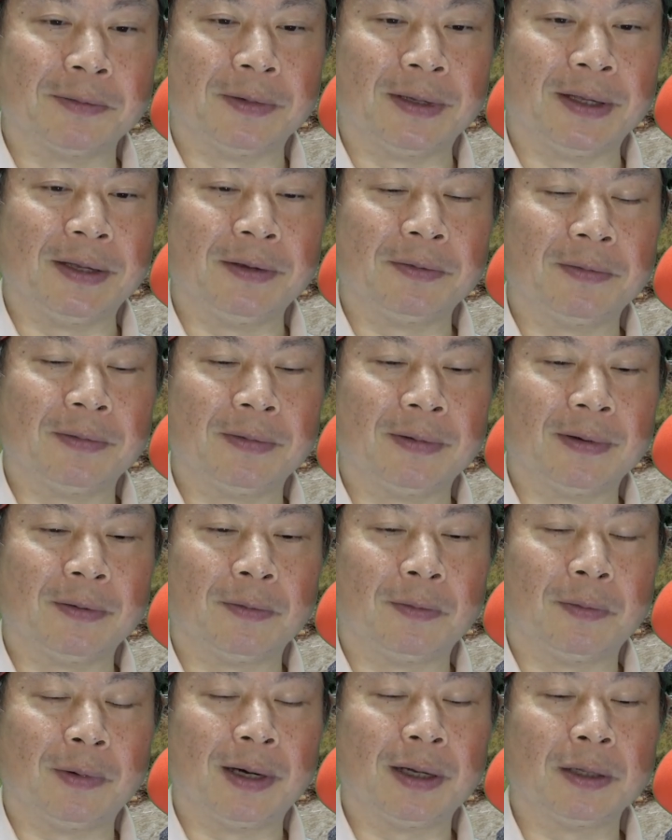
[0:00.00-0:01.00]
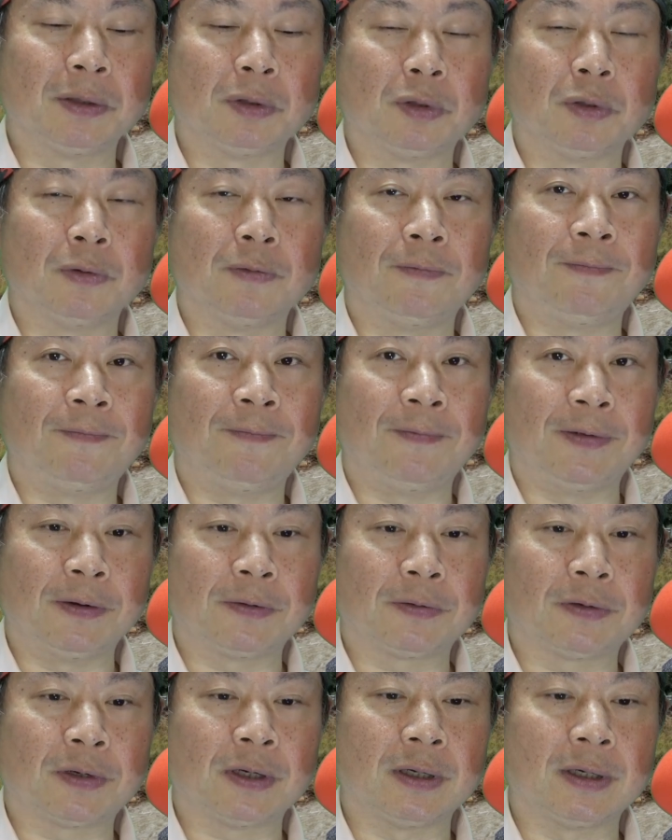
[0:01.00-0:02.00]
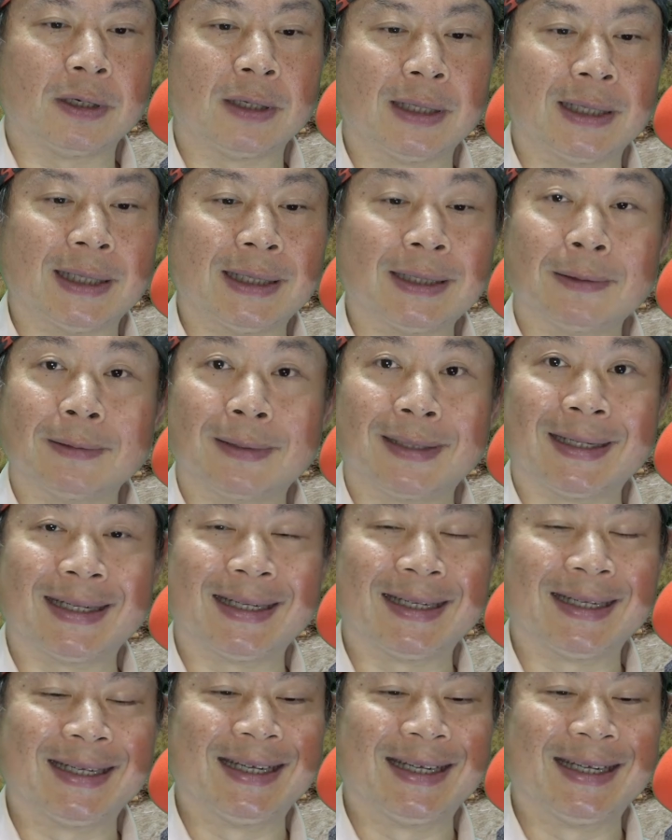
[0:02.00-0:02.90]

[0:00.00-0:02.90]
we want to filter out